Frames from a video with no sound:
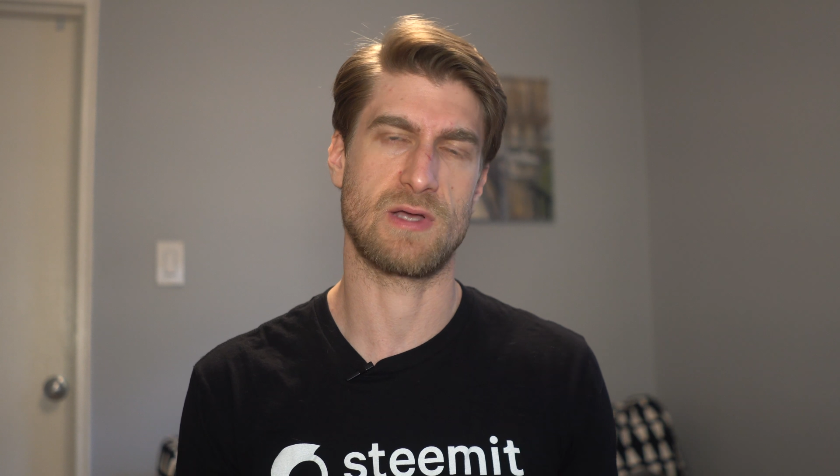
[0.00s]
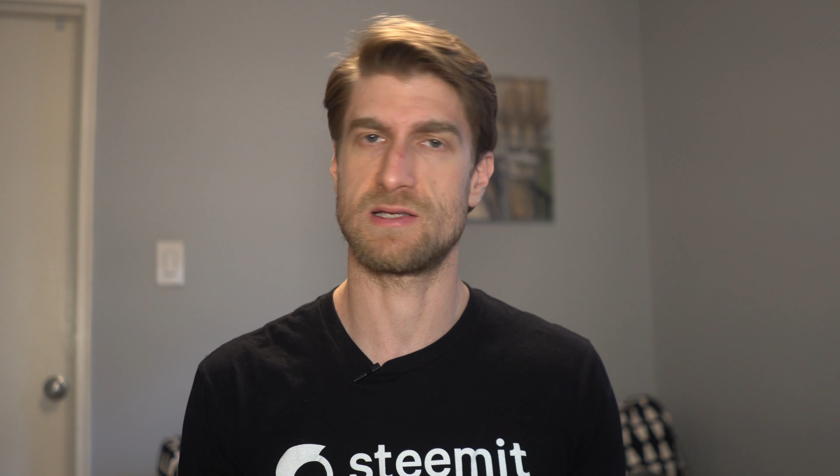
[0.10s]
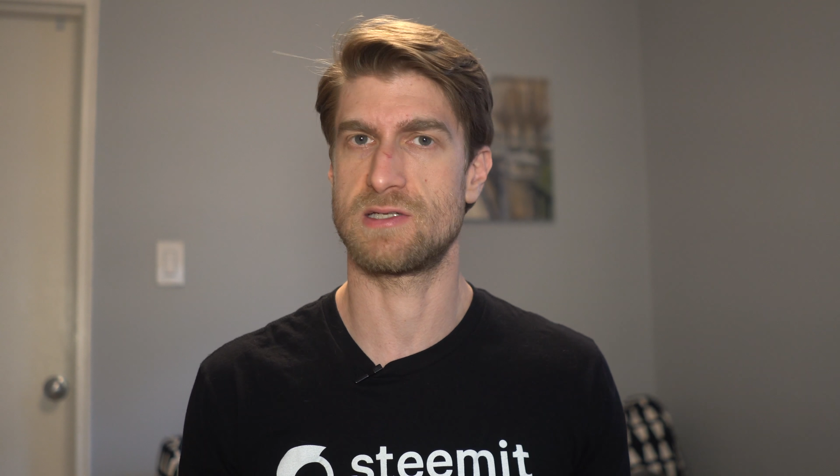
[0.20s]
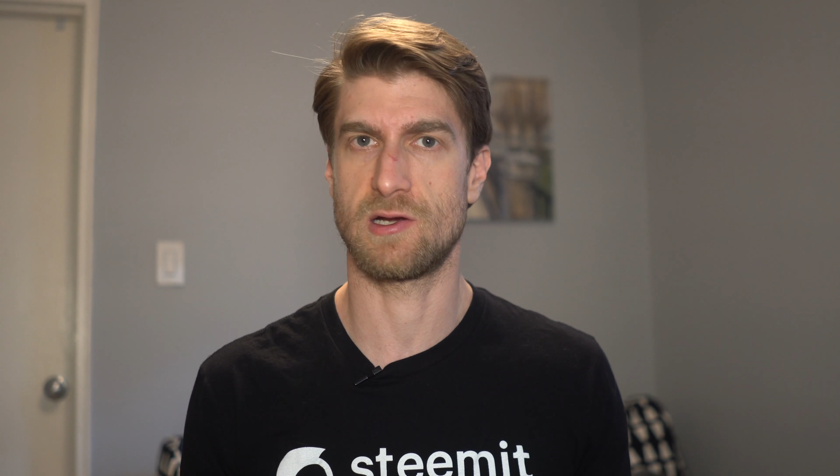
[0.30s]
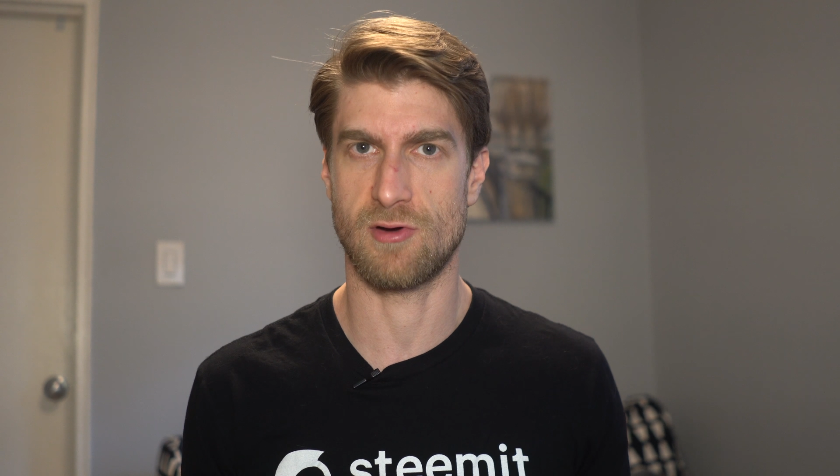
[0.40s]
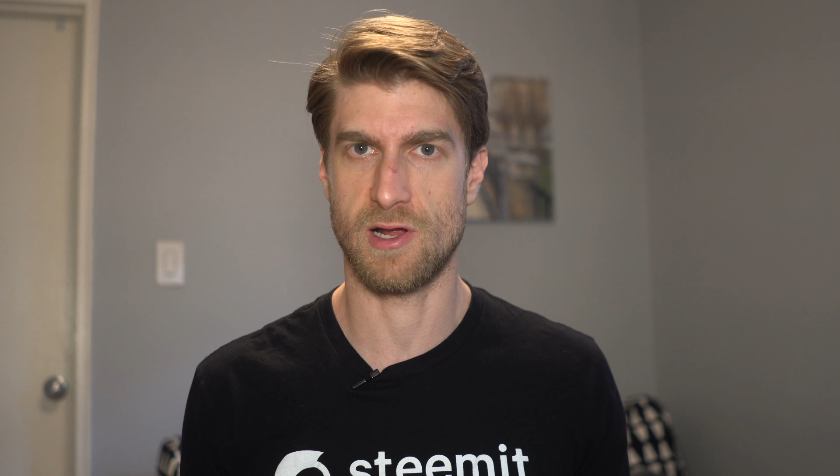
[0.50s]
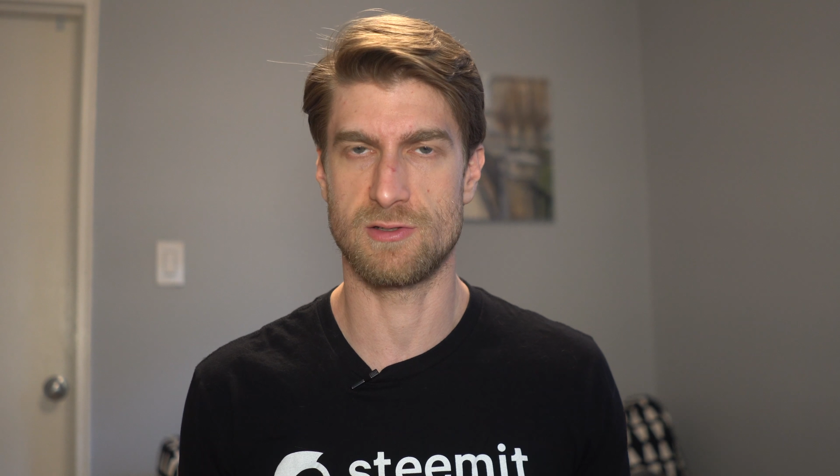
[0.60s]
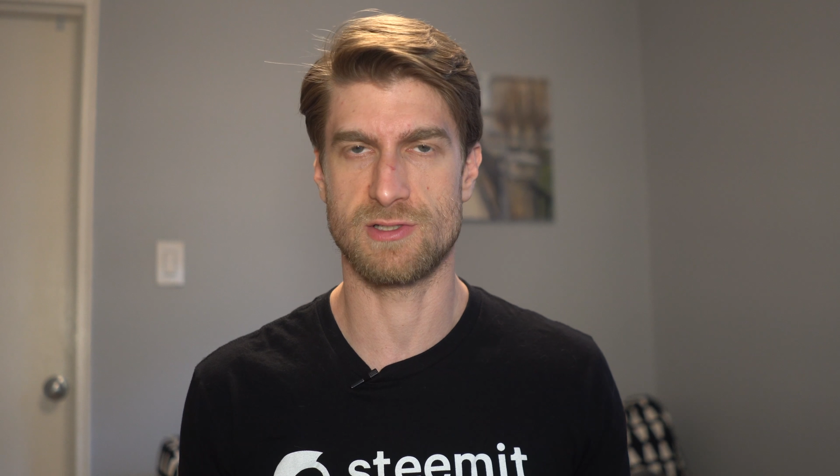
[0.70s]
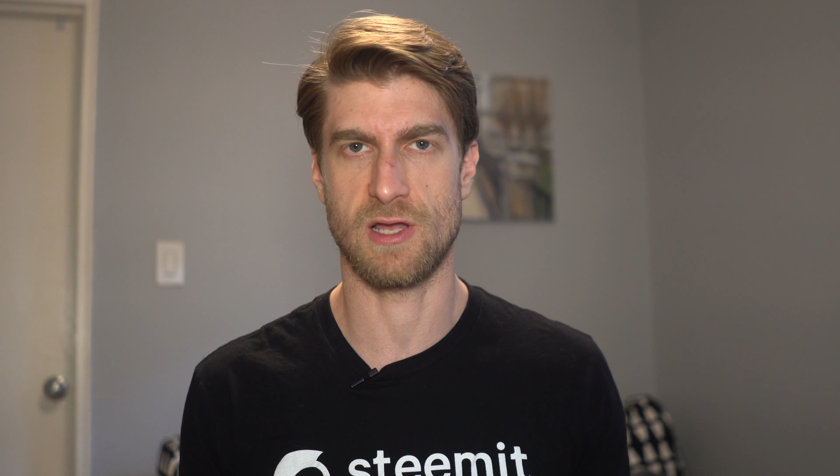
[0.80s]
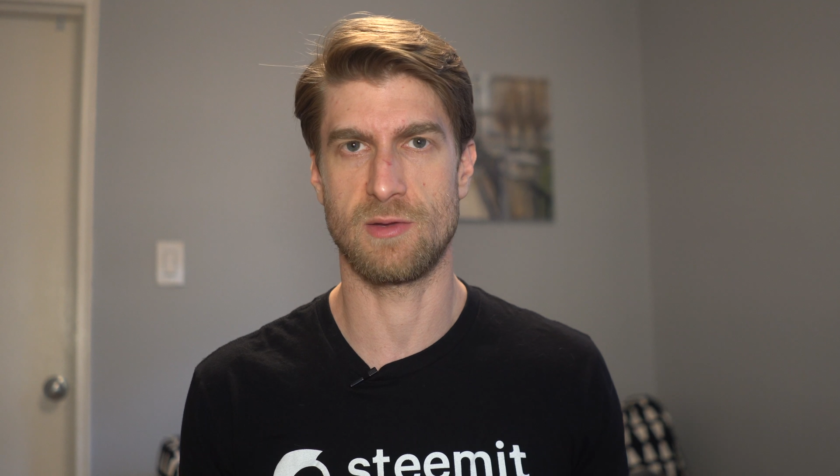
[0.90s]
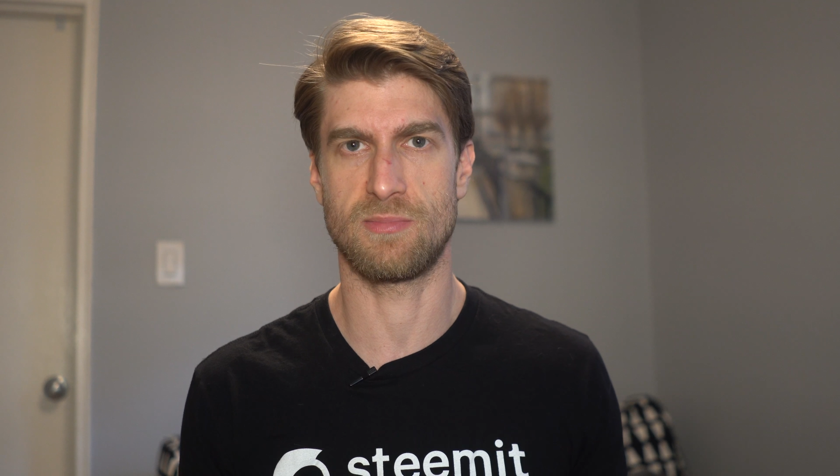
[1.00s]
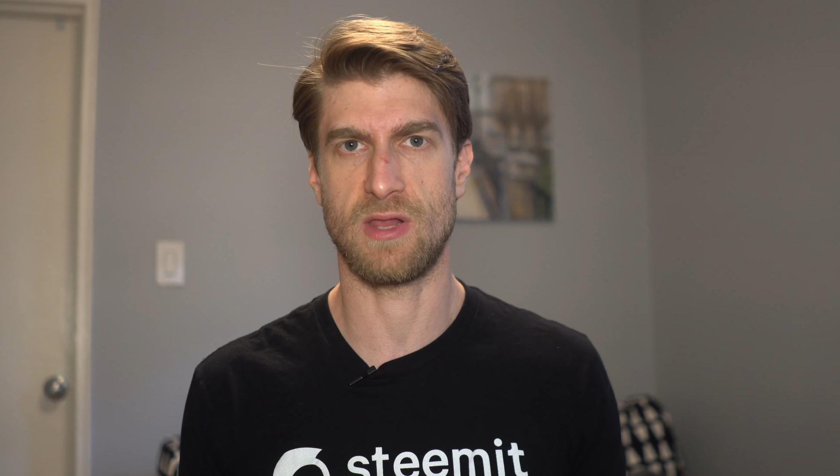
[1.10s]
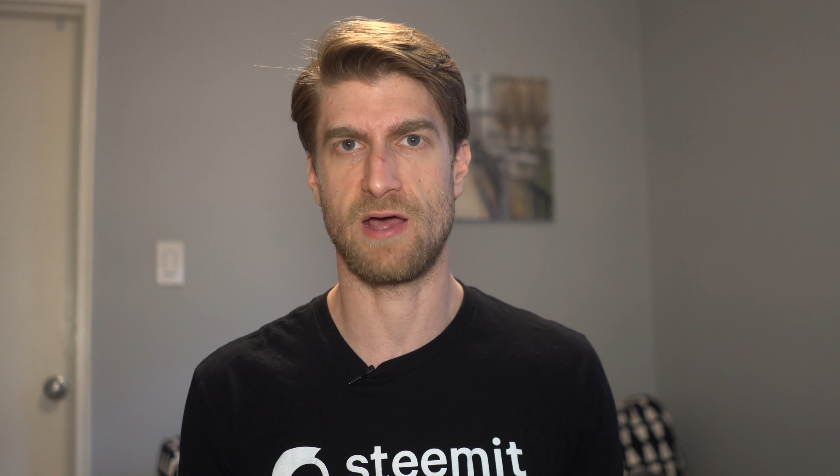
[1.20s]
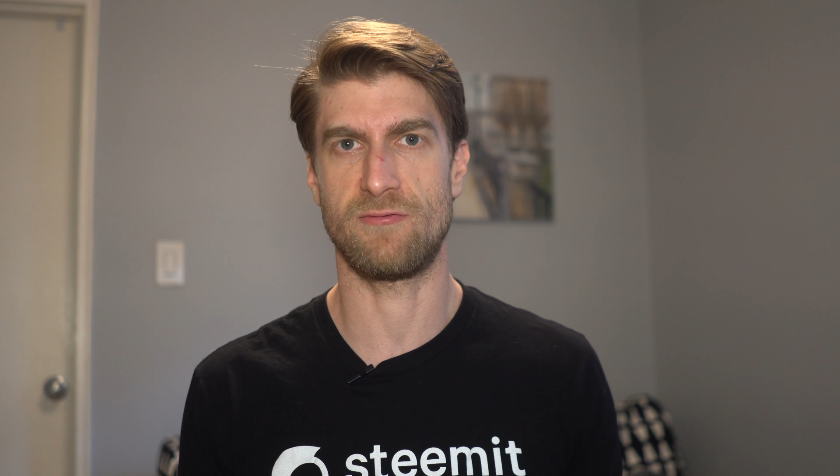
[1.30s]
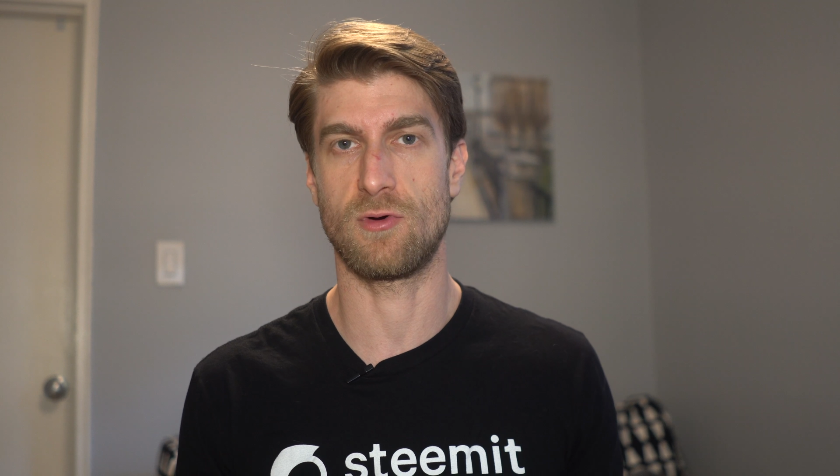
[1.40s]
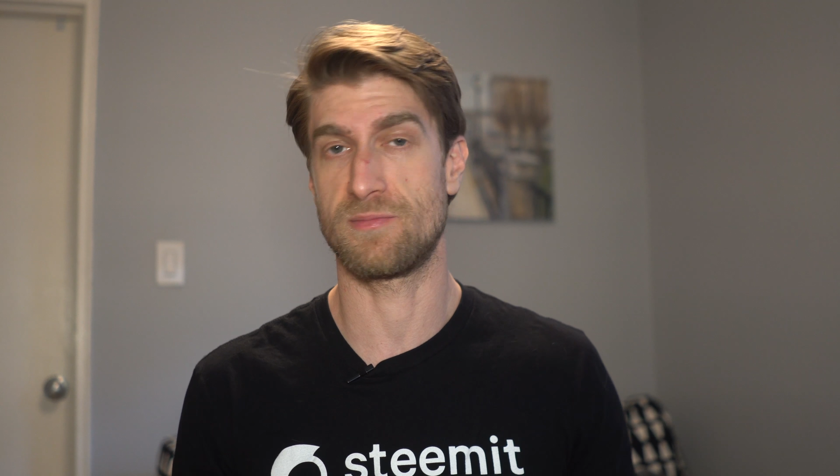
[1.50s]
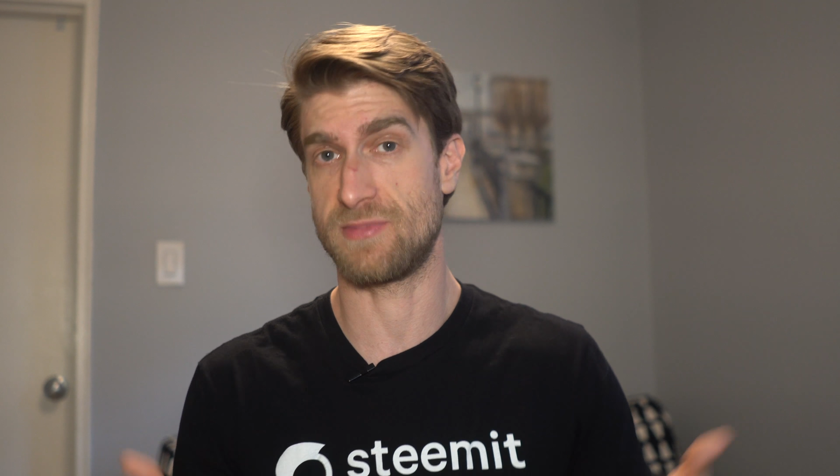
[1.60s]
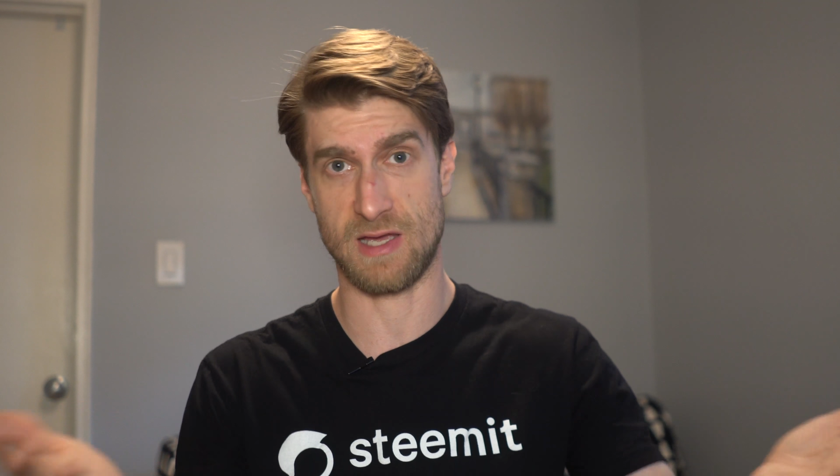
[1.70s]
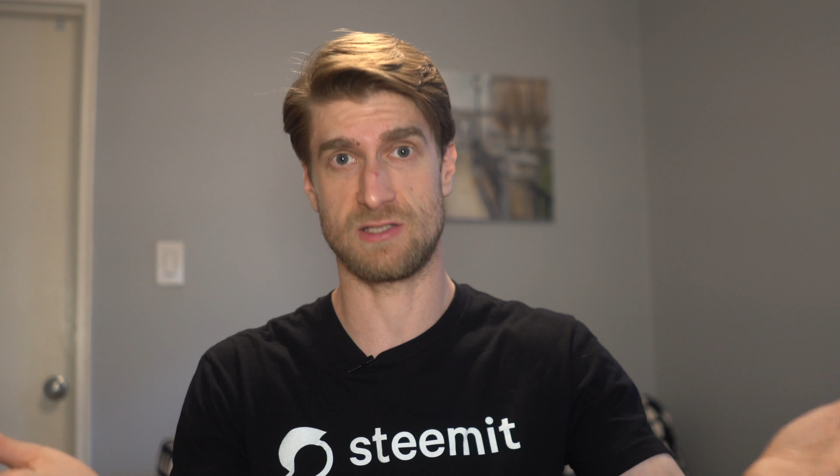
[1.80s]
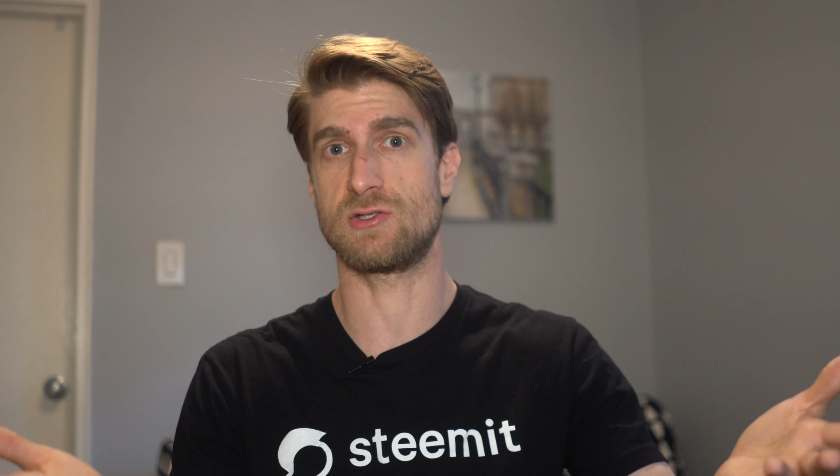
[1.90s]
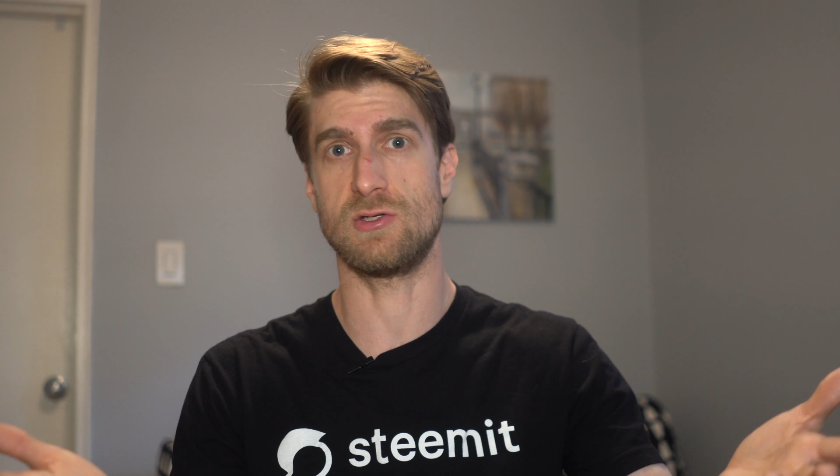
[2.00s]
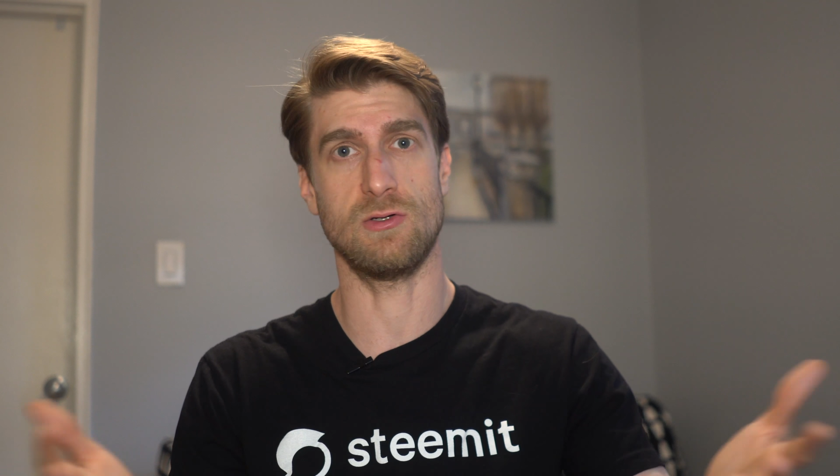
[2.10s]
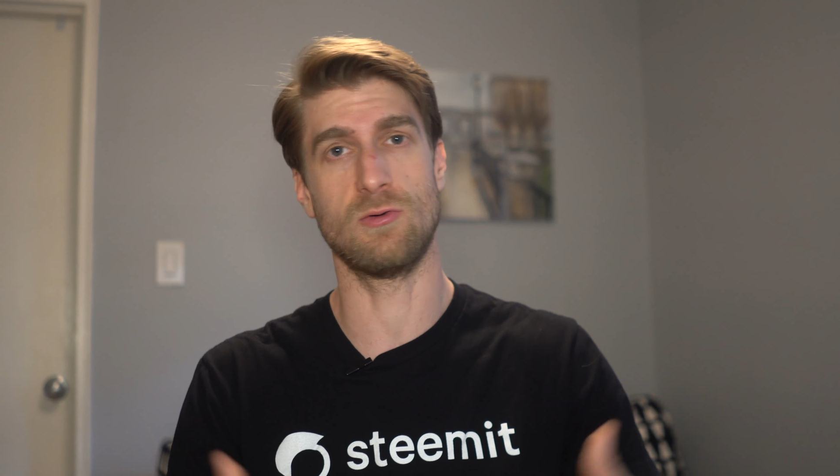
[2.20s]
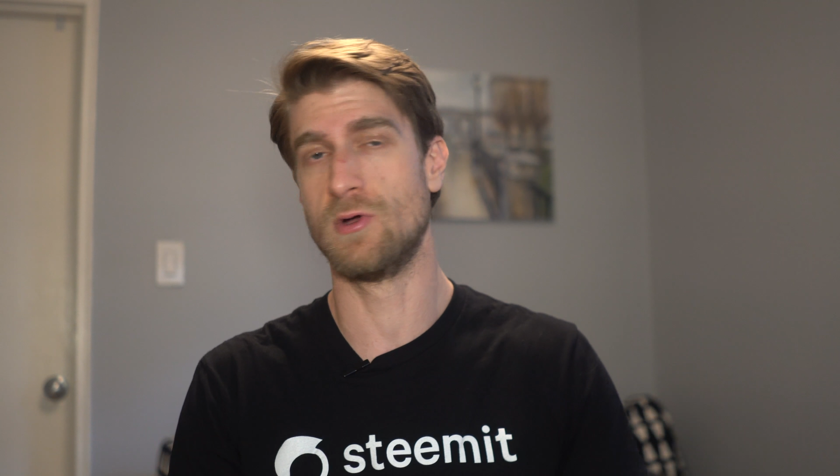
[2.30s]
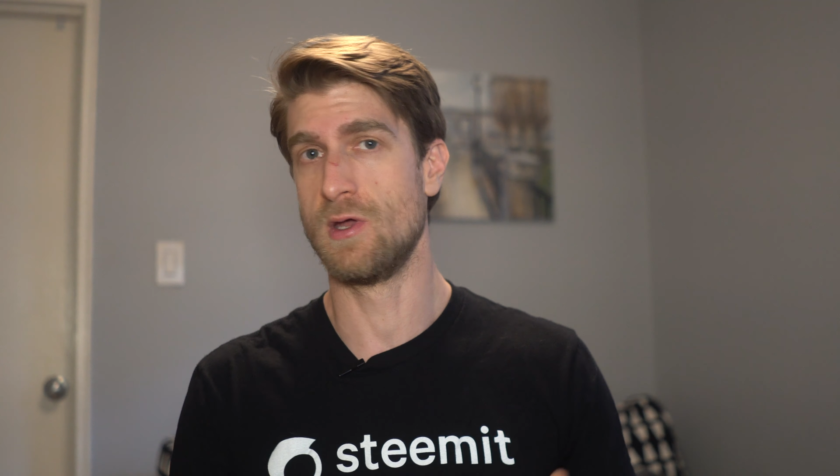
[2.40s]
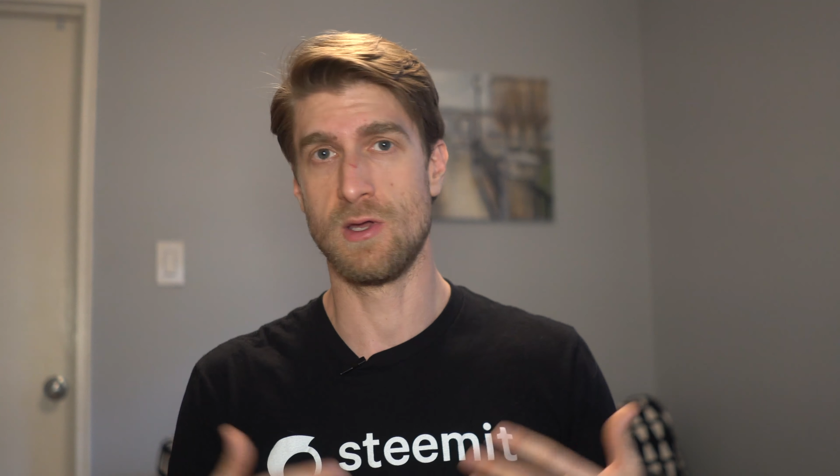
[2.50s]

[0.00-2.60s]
content creators on the platform thanks to